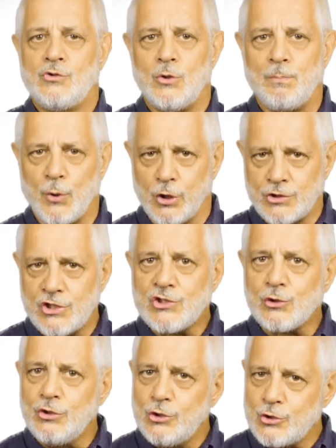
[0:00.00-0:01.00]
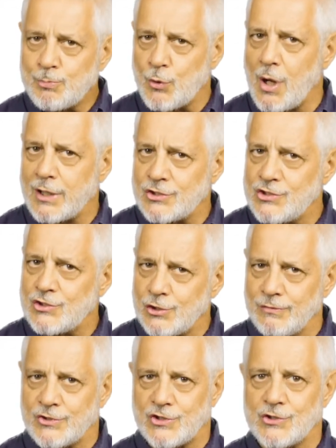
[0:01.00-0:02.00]
to purchase or use products and
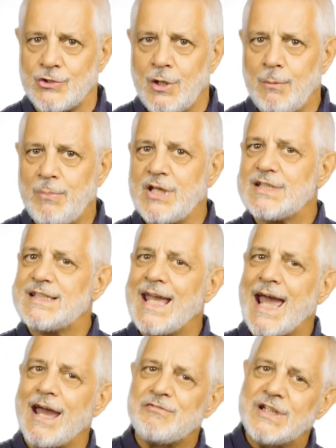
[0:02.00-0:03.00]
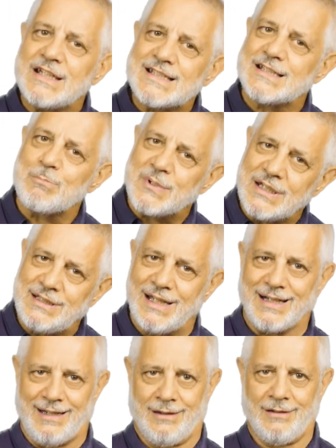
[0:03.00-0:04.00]
services because they have to get something
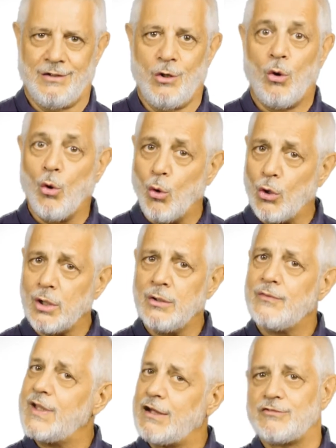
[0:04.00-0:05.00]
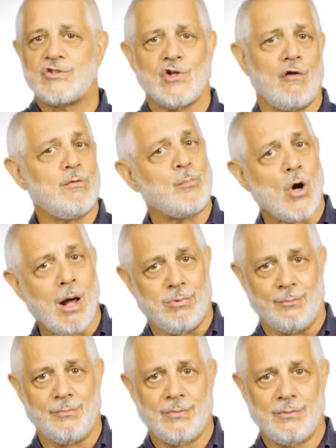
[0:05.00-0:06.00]
done, or they have to solve a
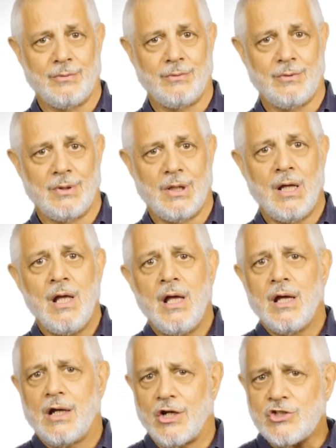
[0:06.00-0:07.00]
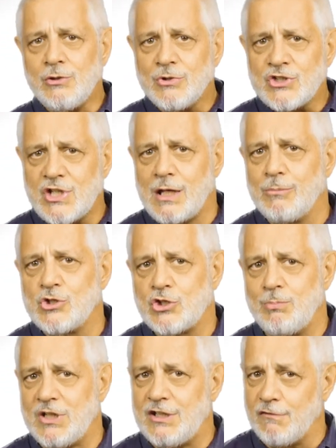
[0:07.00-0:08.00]
problem. Customer segments
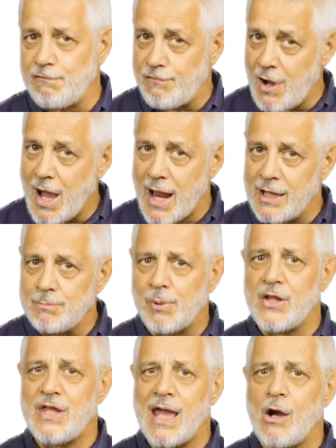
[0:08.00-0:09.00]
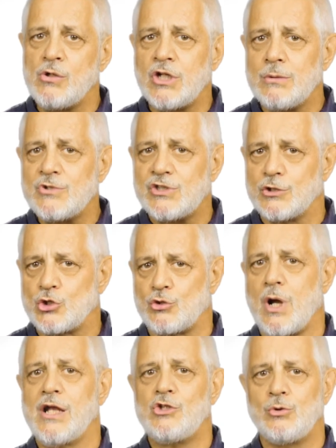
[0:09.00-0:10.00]
should be defined by the outcomes they're
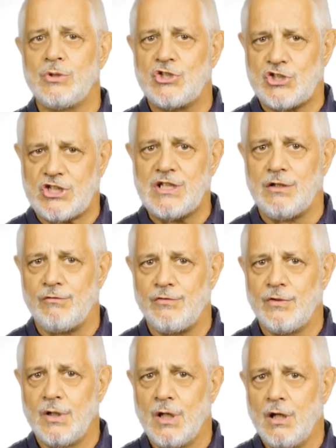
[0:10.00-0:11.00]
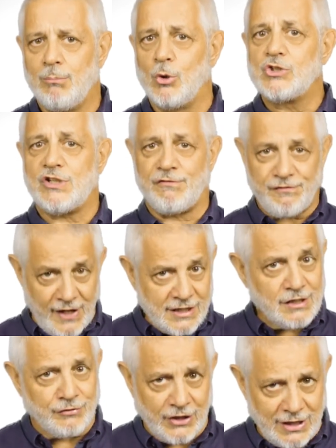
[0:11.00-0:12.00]
trying to achieve, most
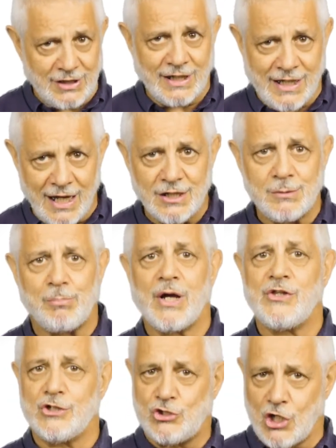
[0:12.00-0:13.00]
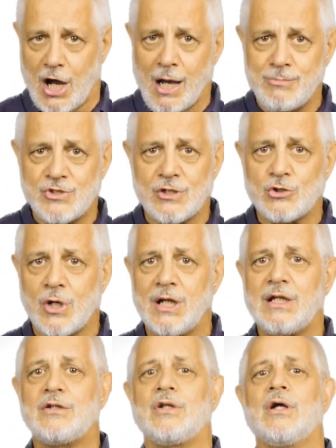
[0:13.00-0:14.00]
effectively indicated by the jobs they're trying
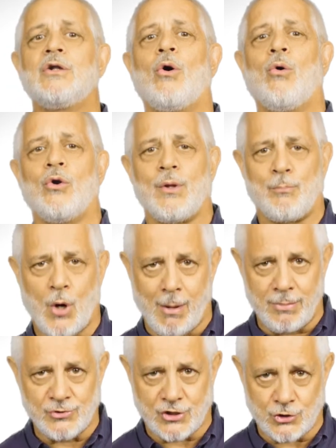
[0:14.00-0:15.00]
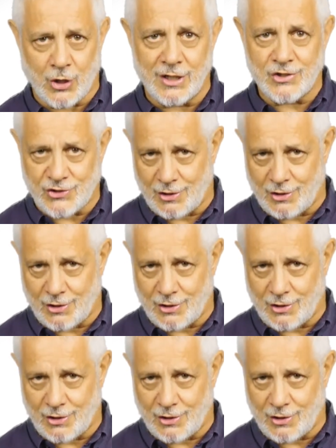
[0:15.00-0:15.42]
to get done or the problems they're trying to